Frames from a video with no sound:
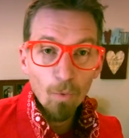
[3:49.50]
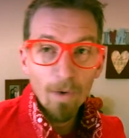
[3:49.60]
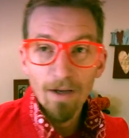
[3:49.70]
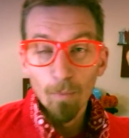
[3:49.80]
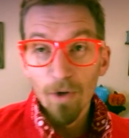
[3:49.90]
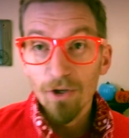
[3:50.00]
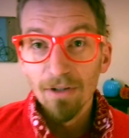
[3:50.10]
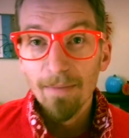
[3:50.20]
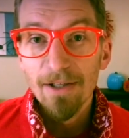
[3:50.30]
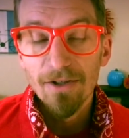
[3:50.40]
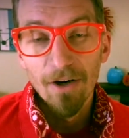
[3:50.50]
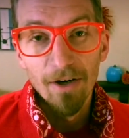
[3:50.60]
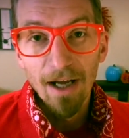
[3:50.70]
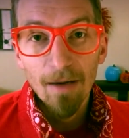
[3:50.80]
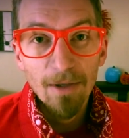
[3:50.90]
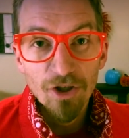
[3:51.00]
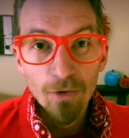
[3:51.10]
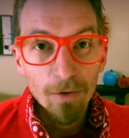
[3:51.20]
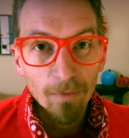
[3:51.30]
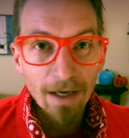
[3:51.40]
what your limits are and how much
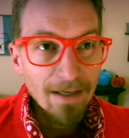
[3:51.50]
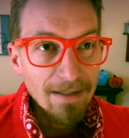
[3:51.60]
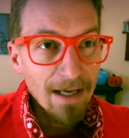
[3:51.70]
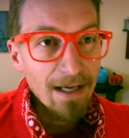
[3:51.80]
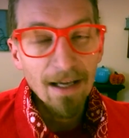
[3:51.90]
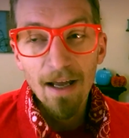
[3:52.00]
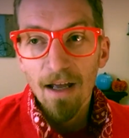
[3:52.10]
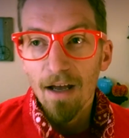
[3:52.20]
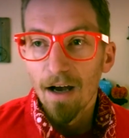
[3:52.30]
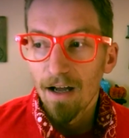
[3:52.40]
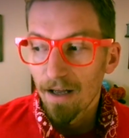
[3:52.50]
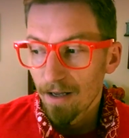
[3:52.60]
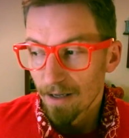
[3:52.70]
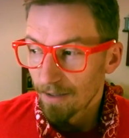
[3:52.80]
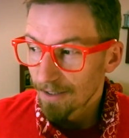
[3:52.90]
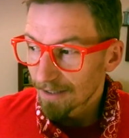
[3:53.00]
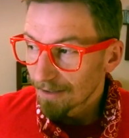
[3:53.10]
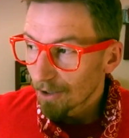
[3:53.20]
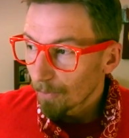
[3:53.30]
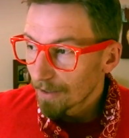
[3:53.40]
you can write a day. This
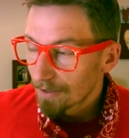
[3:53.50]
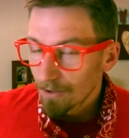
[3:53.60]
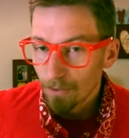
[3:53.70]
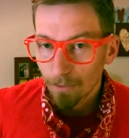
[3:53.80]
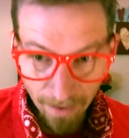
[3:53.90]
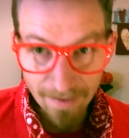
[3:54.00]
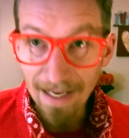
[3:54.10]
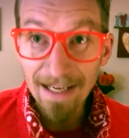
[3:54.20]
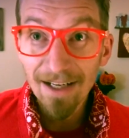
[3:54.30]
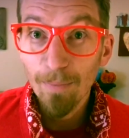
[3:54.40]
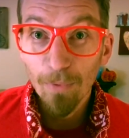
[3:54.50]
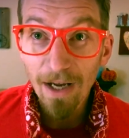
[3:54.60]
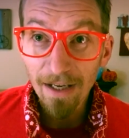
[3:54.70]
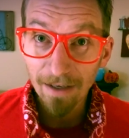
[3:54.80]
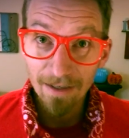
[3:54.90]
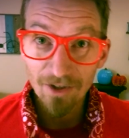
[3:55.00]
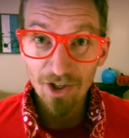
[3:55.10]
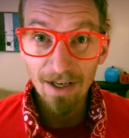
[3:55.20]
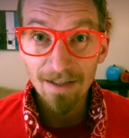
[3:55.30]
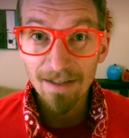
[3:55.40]
can go into taking a break in
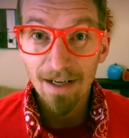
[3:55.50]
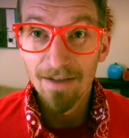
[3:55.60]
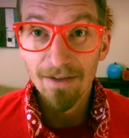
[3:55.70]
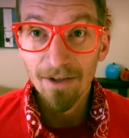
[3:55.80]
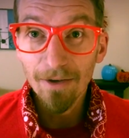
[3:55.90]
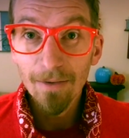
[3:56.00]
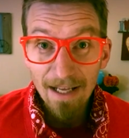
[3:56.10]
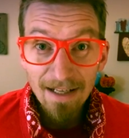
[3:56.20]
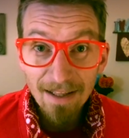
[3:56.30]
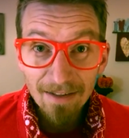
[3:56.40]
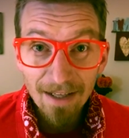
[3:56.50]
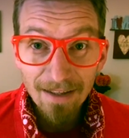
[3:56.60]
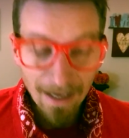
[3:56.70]
Shanny's case, you know? Anything like